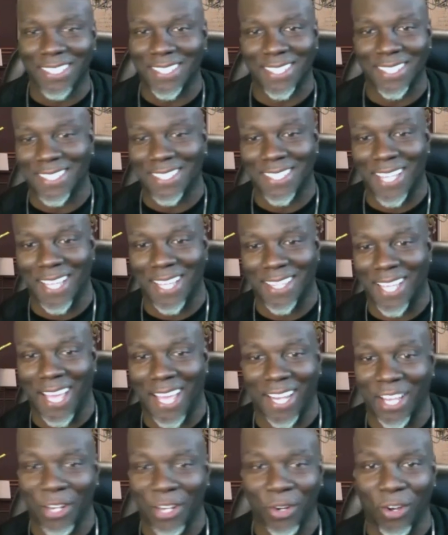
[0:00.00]
it's not
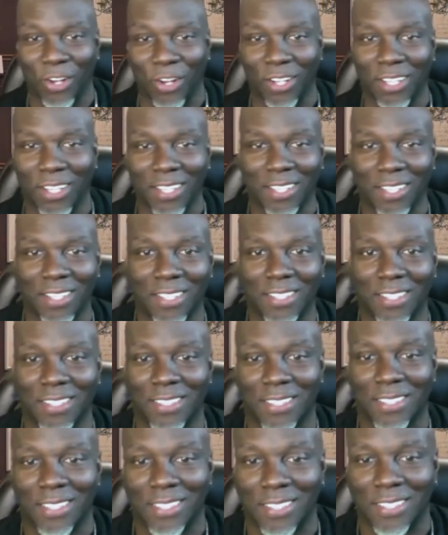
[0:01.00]
that at all
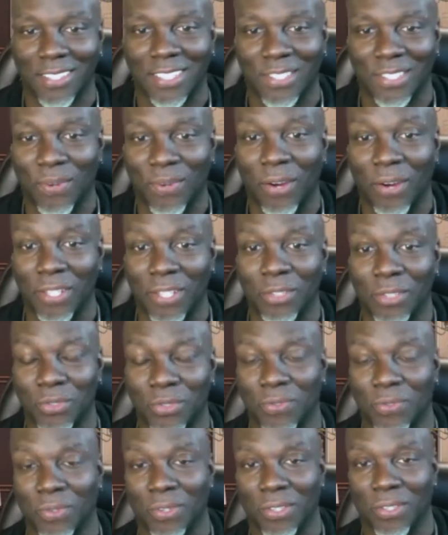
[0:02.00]
and it's very
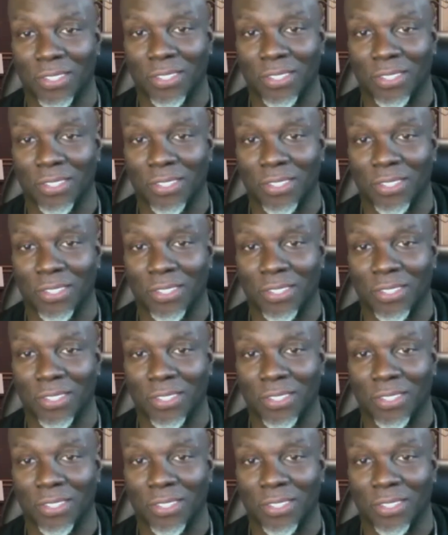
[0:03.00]
useful